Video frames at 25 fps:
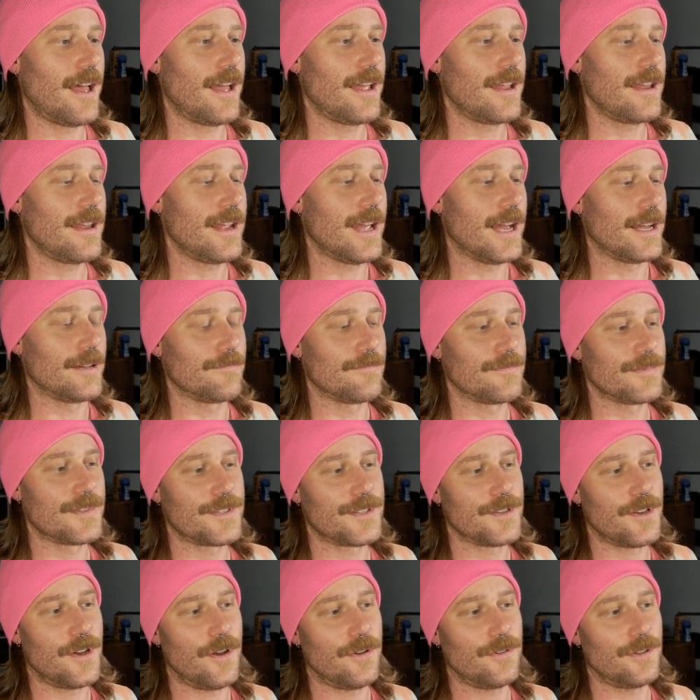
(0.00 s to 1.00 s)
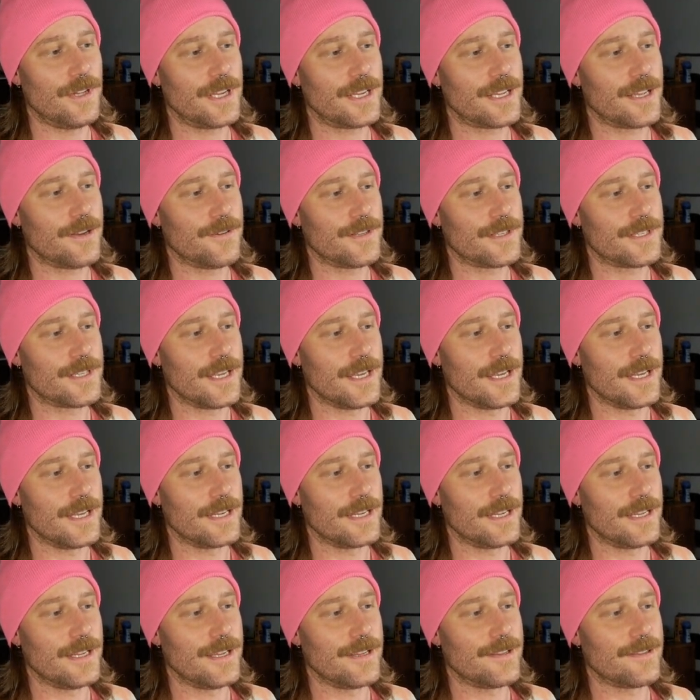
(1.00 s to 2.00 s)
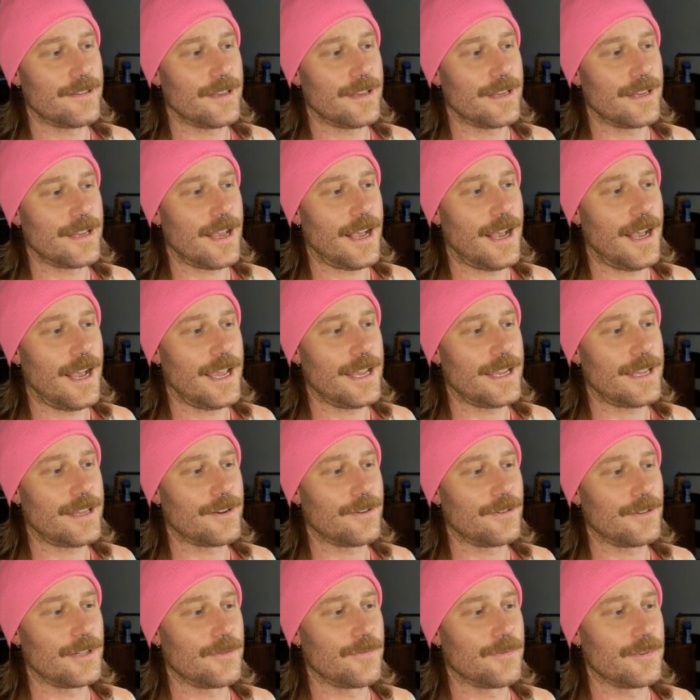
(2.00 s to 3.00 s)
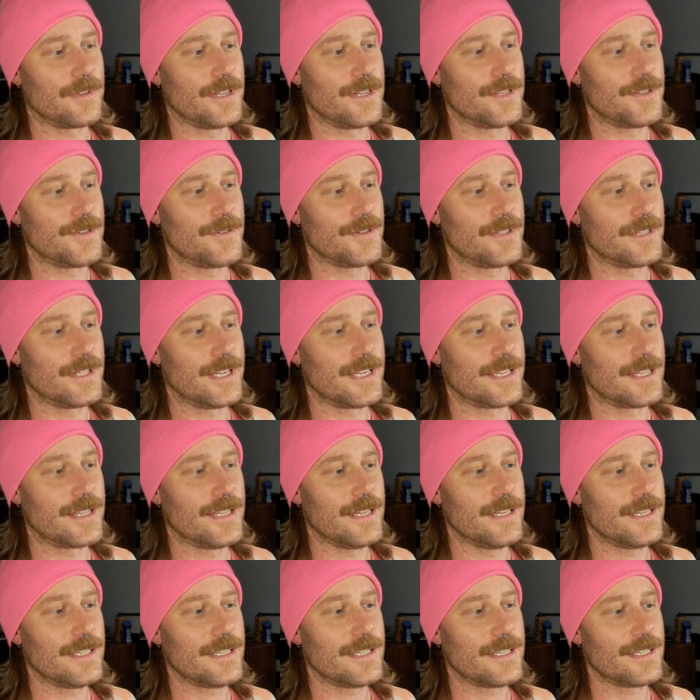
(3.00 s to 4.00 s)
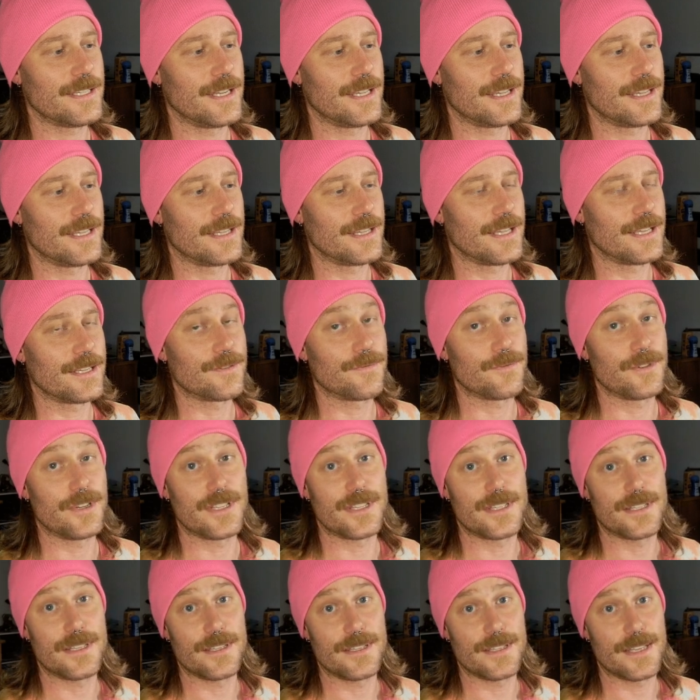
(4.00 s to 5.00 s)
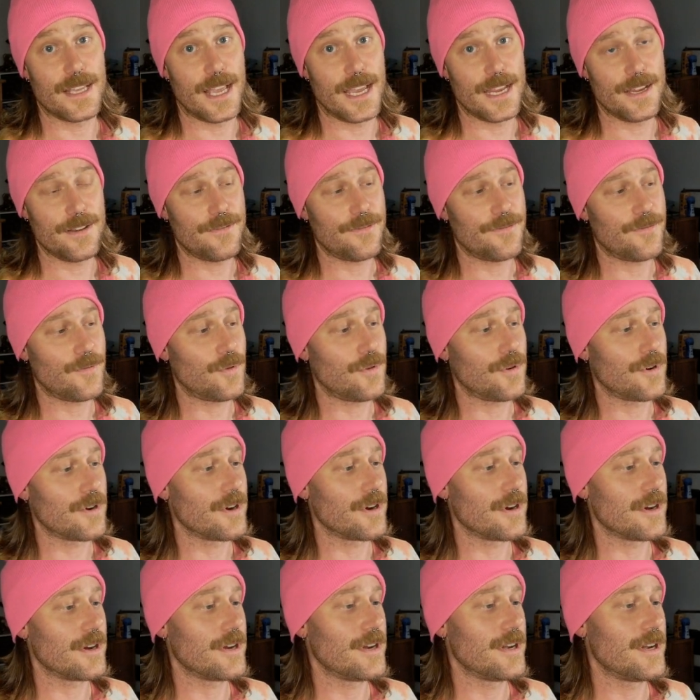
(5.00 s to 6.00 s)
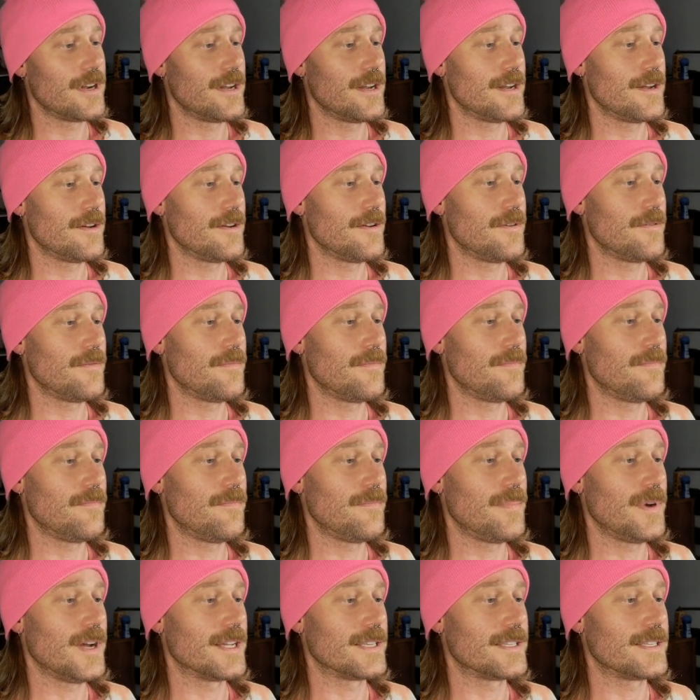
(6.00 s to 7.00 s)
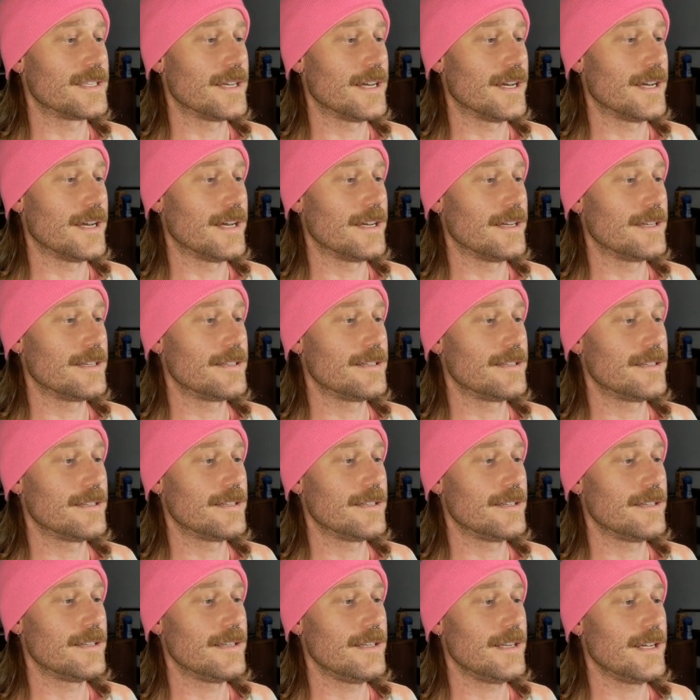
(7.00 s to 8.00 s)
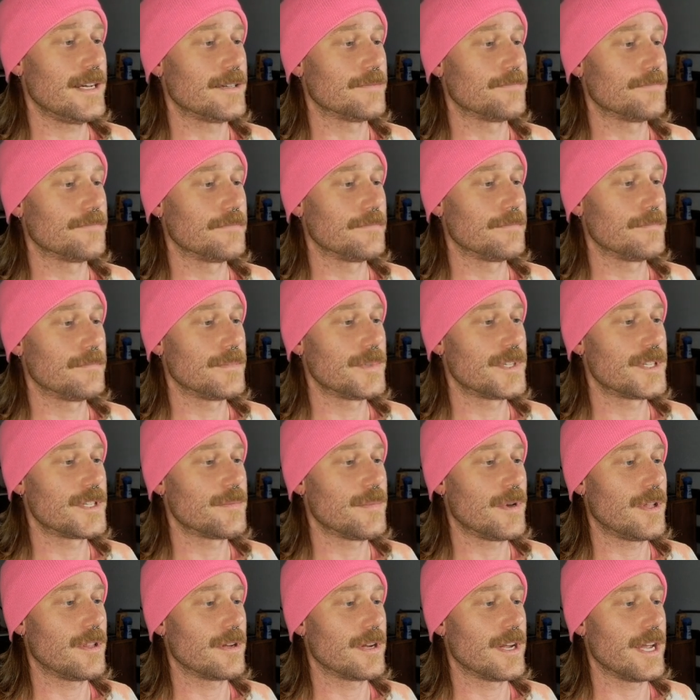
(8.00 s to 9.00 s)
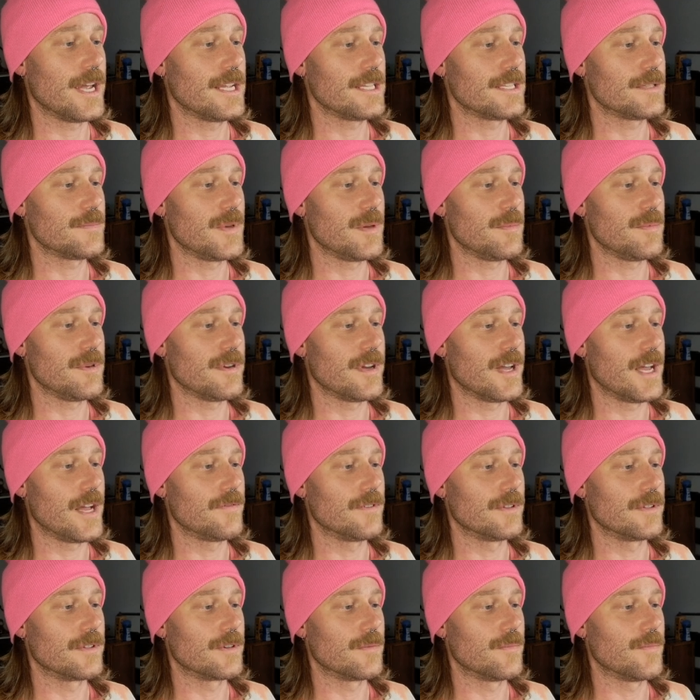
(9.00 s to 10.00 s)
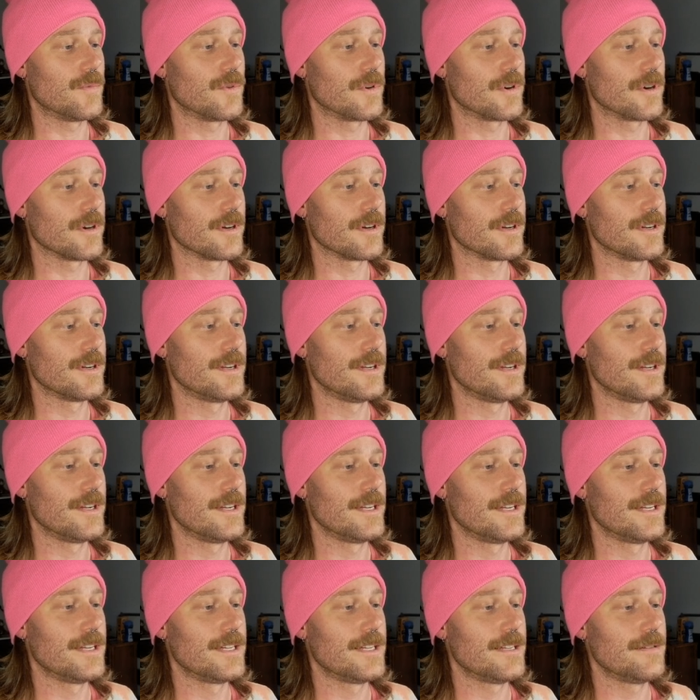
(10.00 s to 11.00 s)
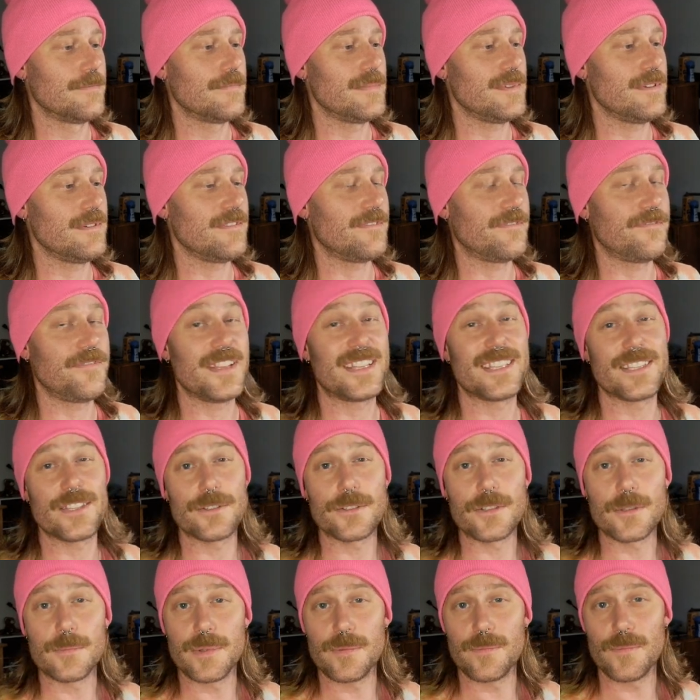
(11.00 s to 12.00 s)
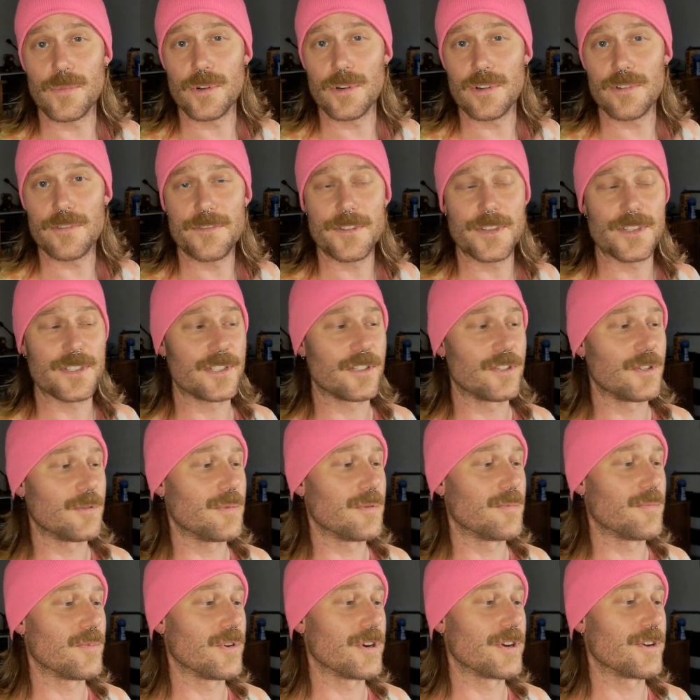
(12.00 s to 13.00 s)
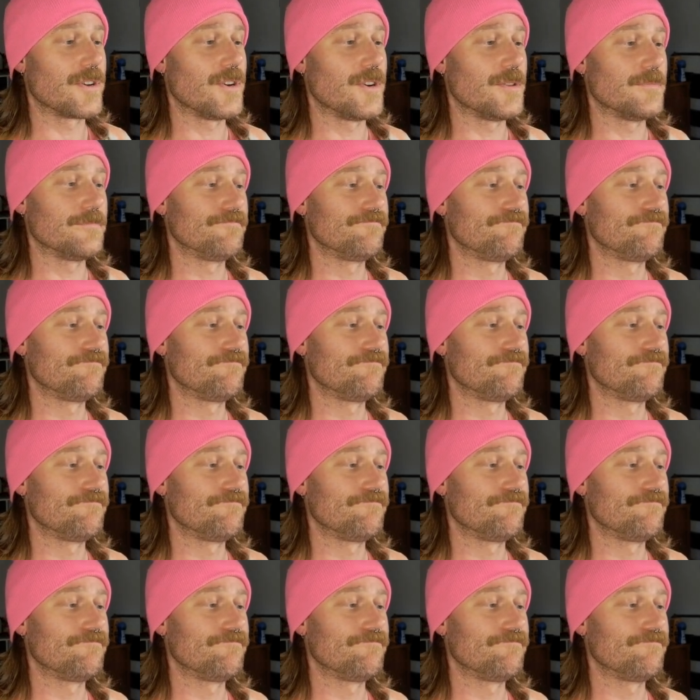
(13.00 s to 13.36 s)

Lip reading: Yeah. So like I was saying, it's like I can only really do it like this, and I think that's what it's designed for. But yeah, smaller hands, maybe you have a little more. Maybe it fits a little bit more. It feels a little bit more at home.